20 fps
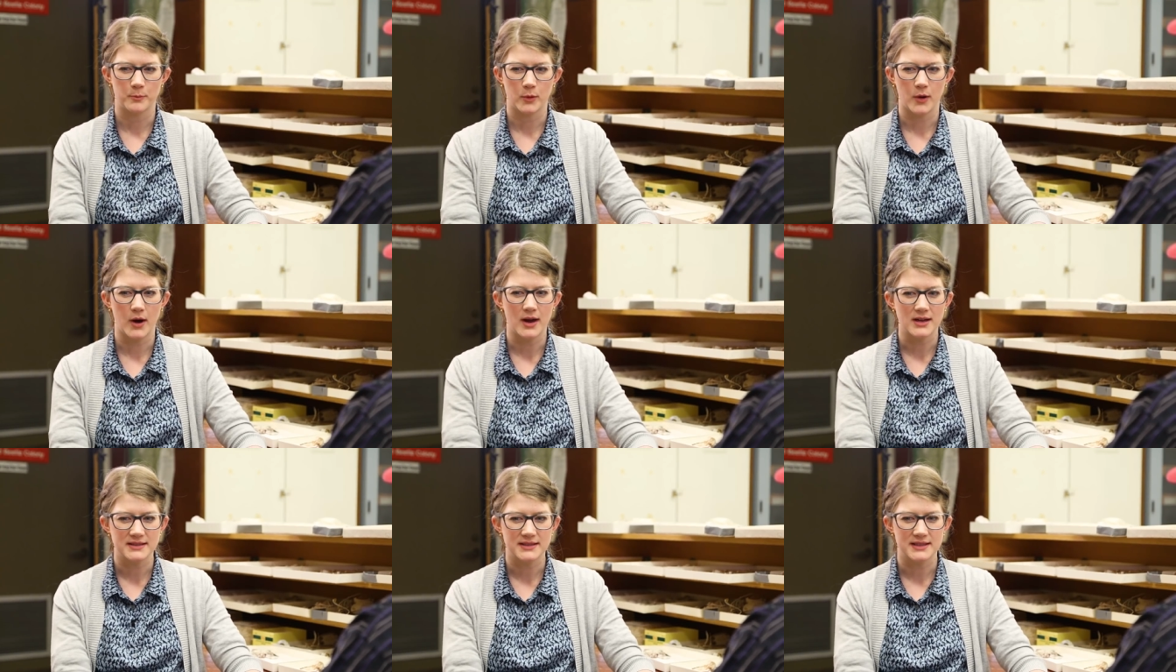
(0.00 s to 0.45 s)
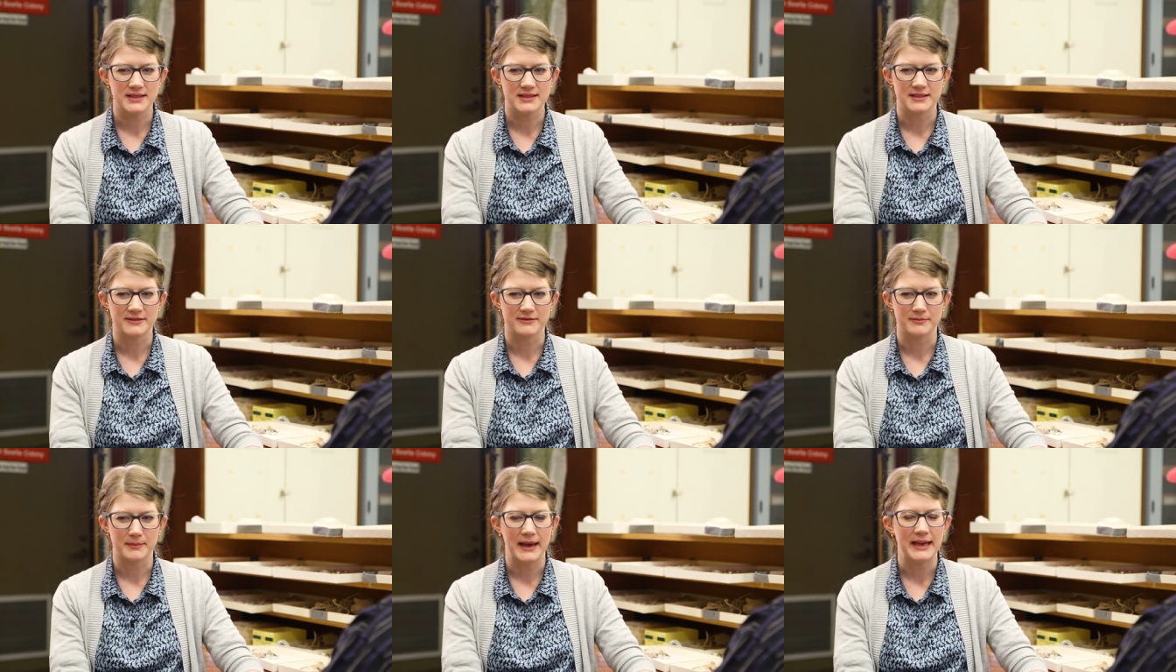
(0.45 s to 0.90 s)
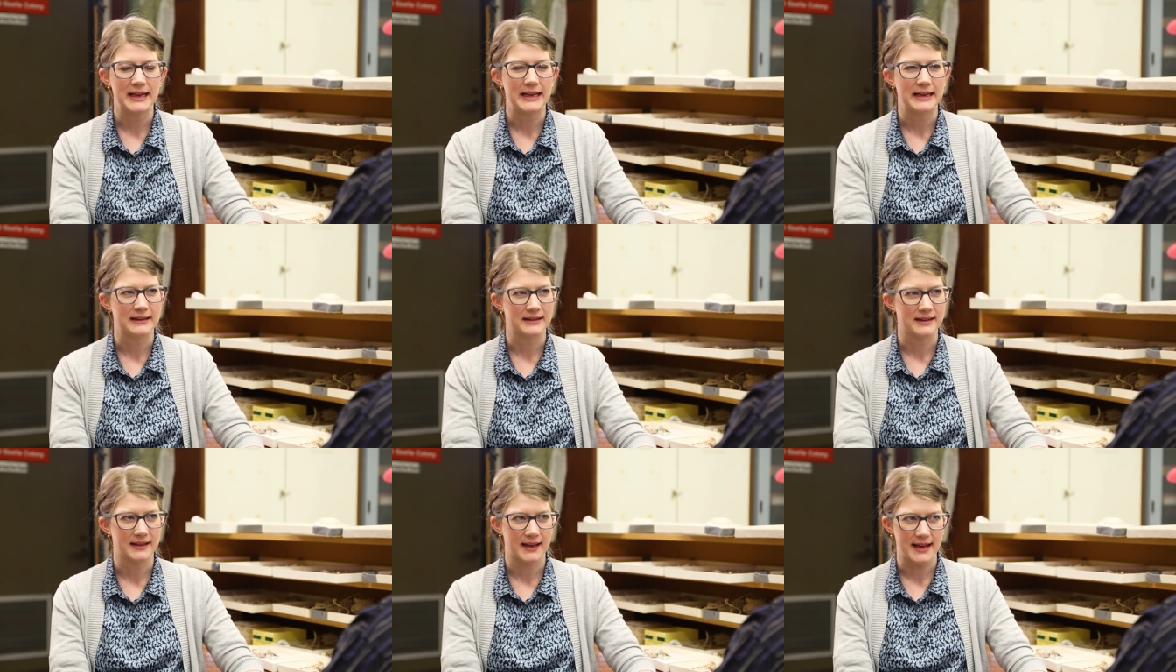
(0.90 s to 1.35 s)
process of
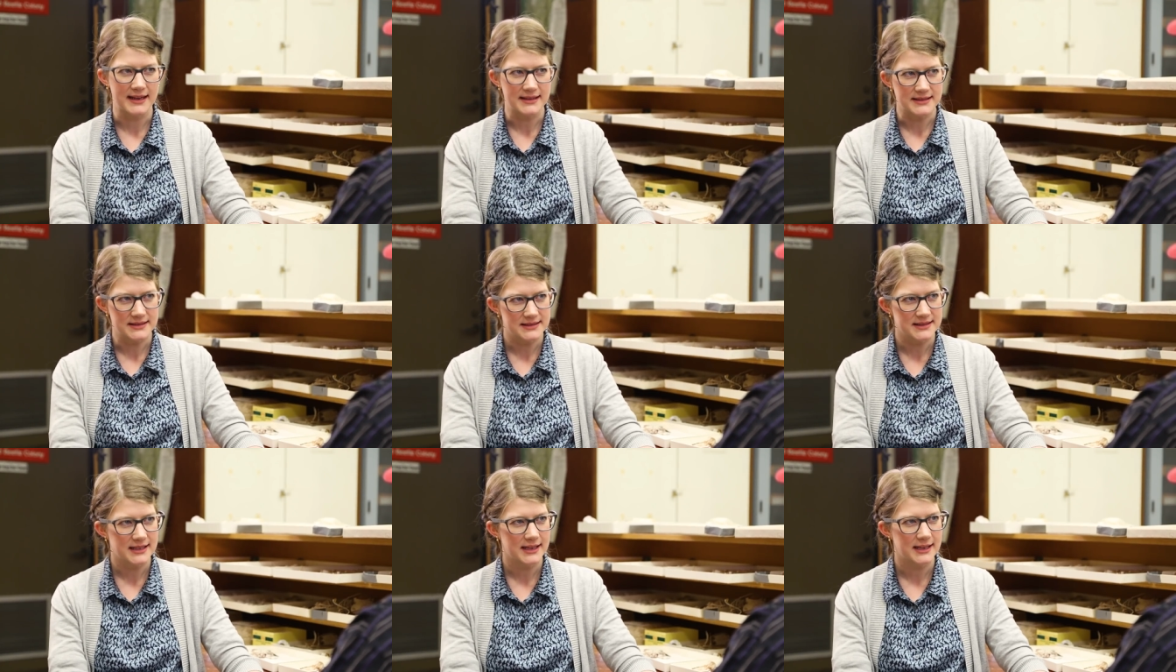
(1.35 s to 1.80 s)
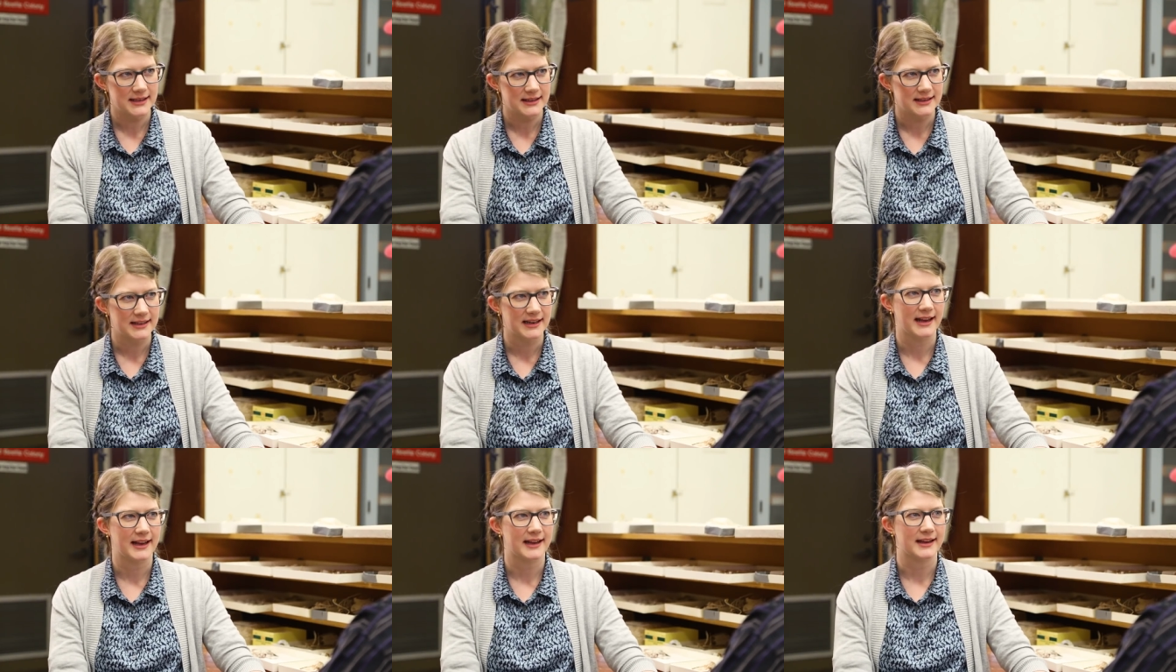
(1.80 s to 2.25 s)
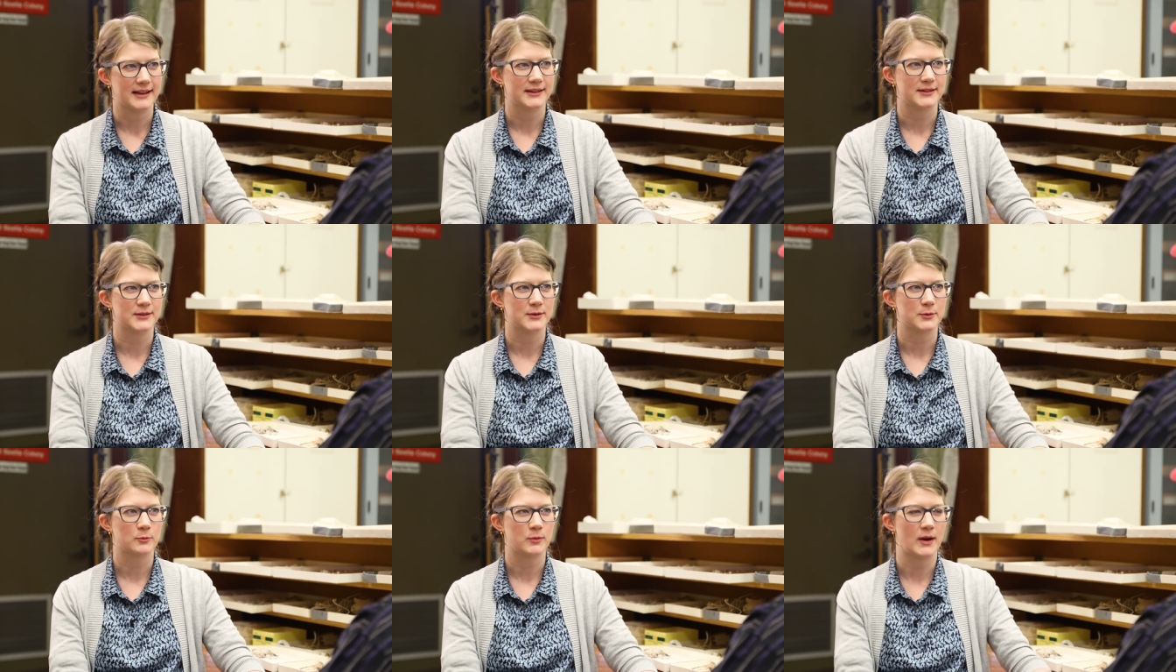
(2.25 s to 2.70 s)
making a case skin
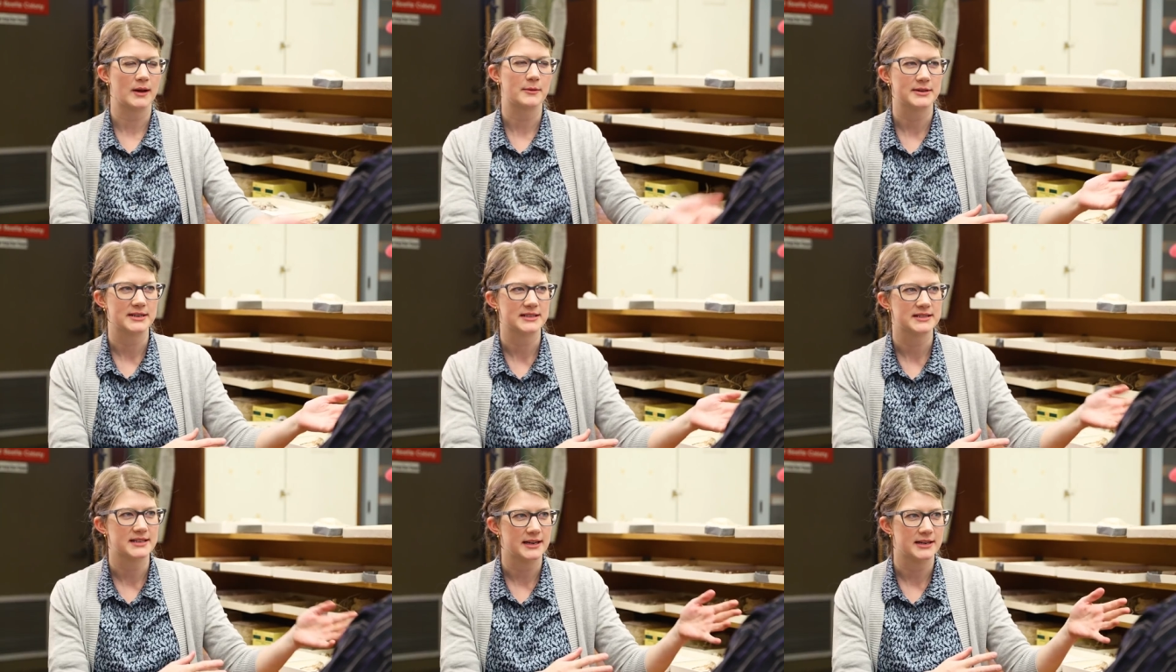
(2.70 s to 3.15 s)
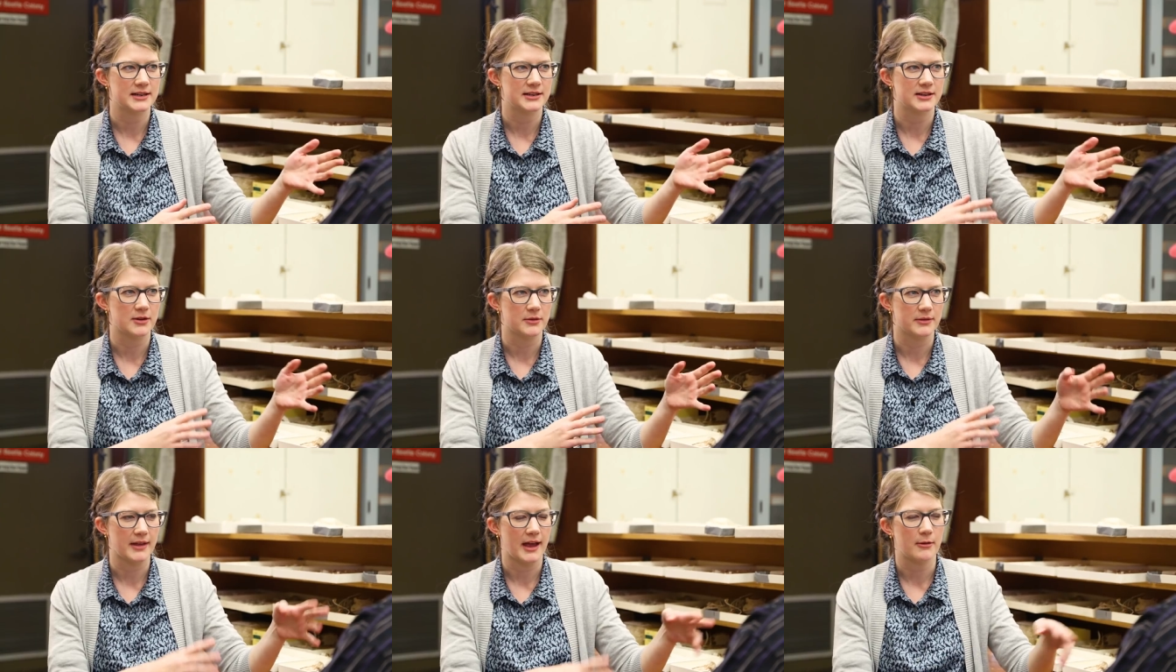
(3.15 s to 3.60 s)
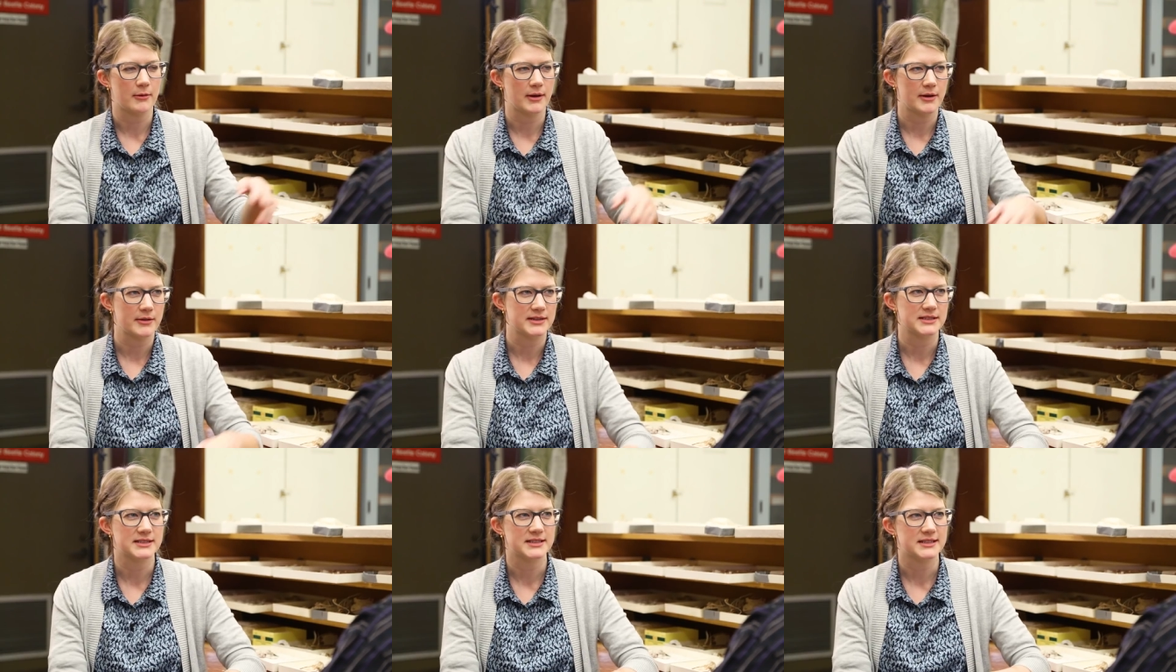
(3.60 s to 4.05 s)
and why we decided to go that
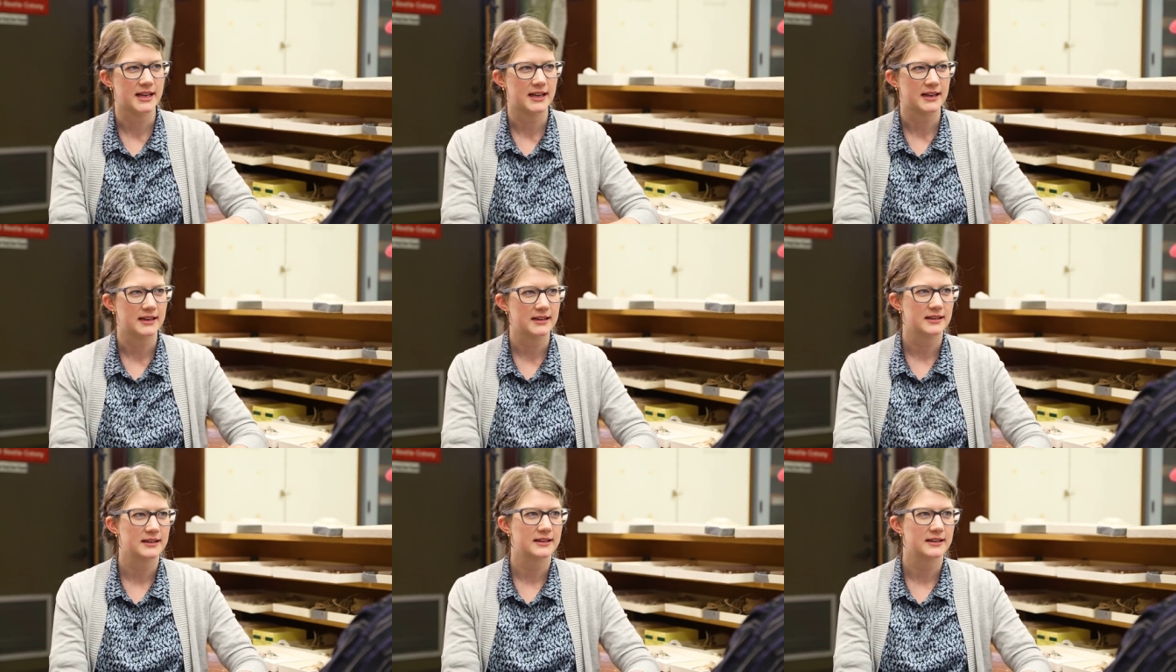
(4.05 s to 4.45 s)
route instead?